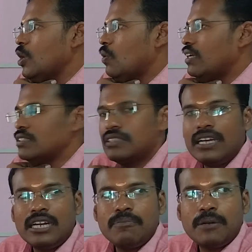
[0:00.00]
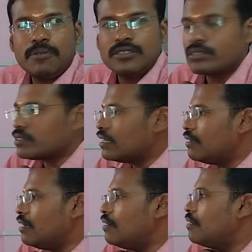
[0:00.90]
One is general purpose
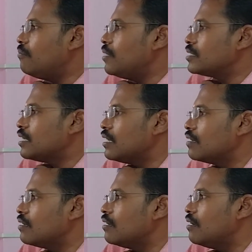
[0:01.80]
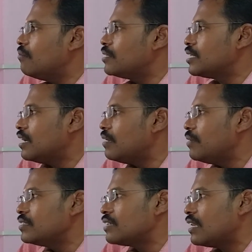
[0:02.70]
machine
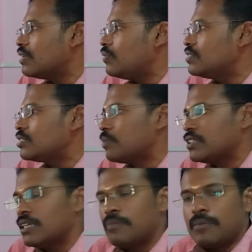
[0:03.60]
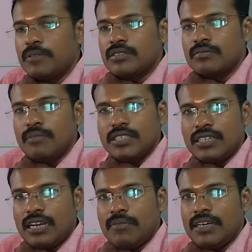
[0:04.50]
elements, another one is a special purpose
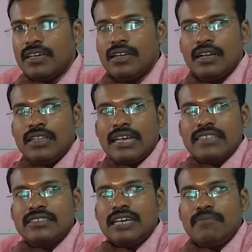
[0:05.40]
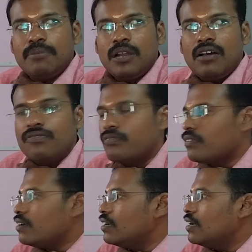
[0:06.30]
machine element. The example of
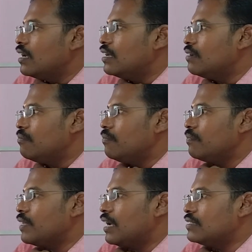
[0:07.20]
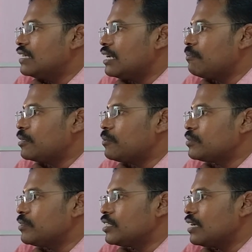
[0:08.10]
general
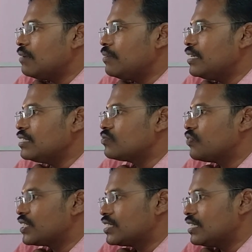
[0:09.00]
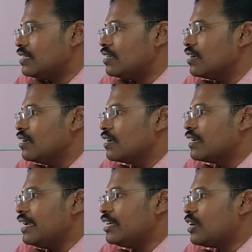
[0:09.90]
purpose machine element is friction,
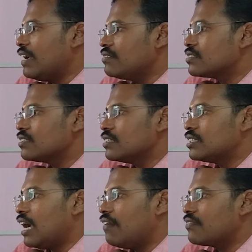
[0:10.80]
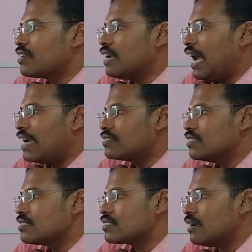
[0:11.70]
gear drives, shaft,
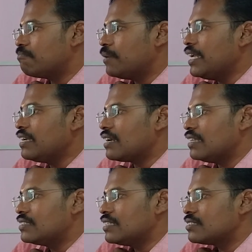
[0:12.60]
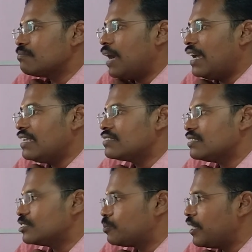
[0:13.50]
axles, coupling, clutches, bearings
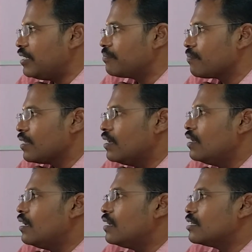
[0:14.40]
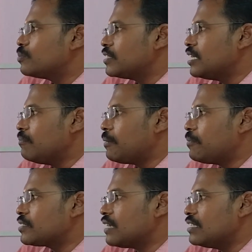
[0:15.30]
and spring. The special
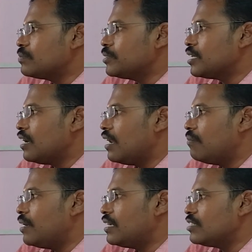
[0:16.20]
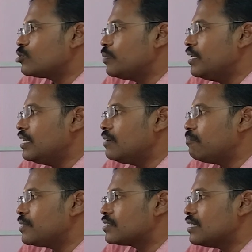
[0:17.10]
purpose transmission element is spindle,
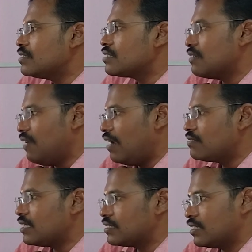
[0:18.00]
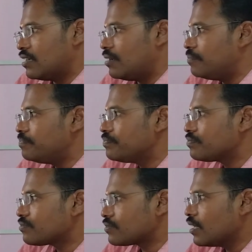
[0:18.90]
pistons and valves, etc.
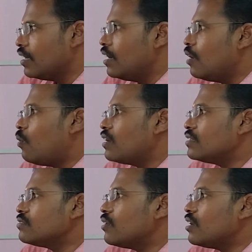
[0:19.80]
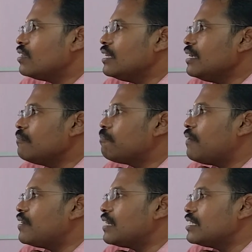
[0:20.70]
What are the
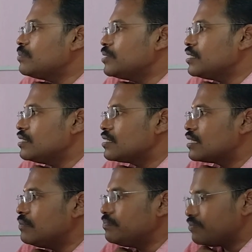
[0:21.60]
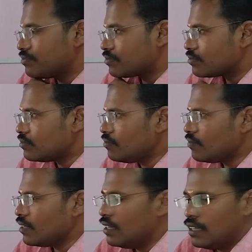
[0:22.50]
power transmission system?
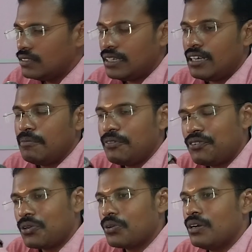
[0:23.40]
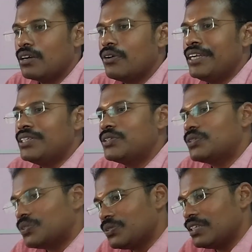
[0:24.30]
Generally, before
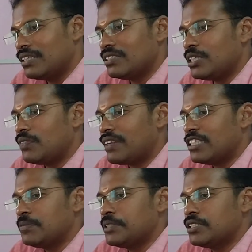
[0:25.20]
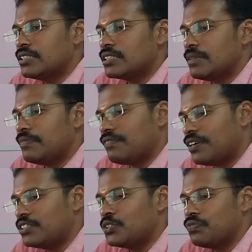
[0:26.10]
going to the design of transmission system,
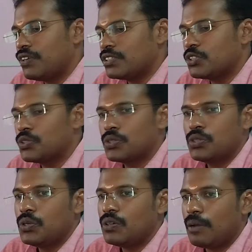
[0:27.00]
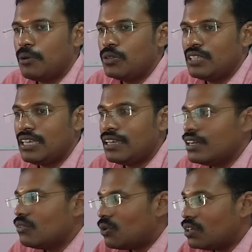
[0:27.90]
first you should know about
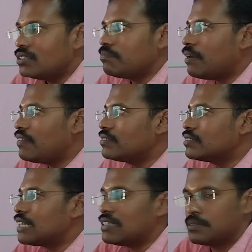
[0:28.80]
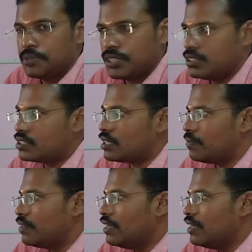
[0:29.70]
what is a power transmission system.